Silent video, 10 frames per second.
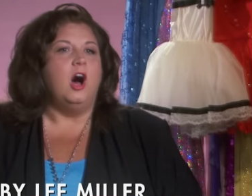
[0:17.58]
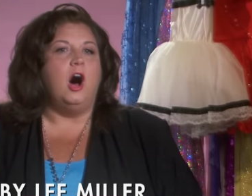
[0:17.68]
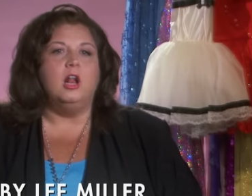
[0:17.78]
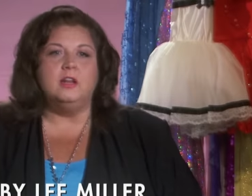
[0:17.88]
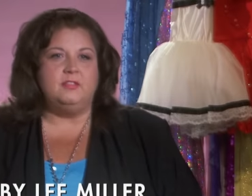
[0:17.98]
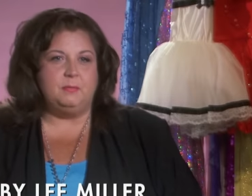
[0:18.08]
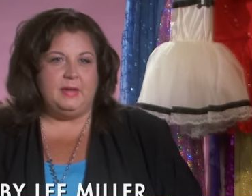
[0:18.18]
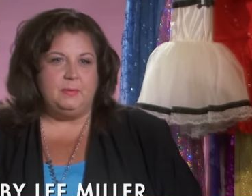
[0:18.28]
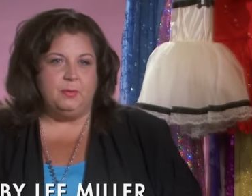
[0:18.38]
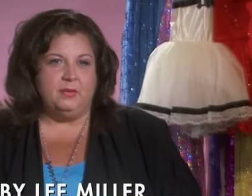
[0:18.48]
all of the
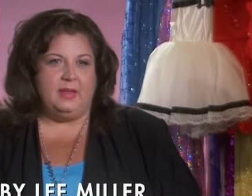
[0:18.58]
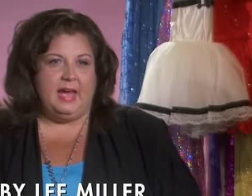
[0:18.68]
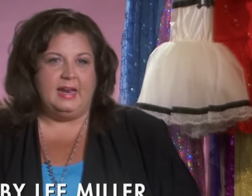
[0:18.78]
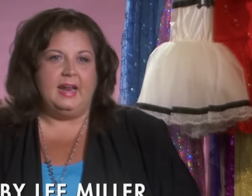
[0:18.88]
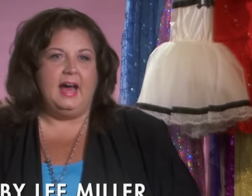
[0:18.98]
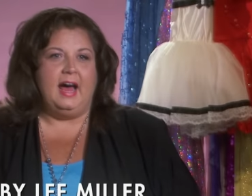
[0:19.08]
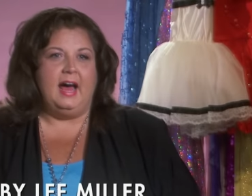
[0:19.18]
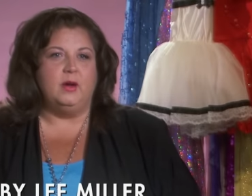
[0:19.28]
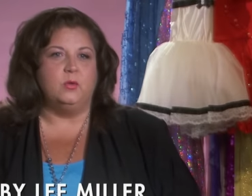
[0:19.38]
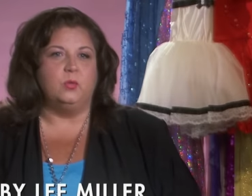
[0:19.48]
people that
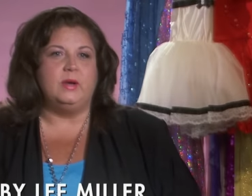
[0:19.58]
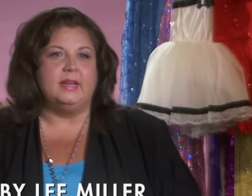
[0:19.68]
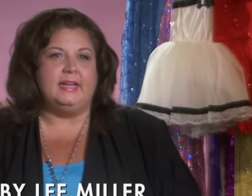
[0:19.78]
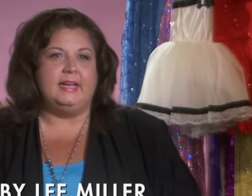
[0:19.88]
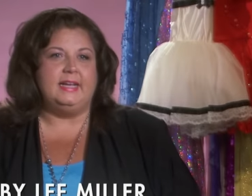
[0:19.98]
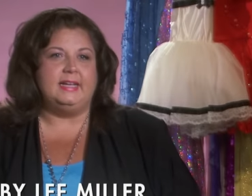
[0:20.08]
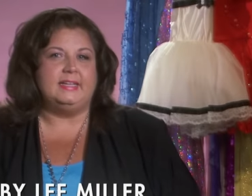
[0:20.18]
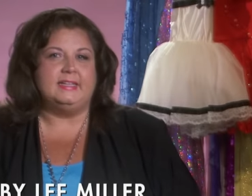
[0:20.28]
uh, really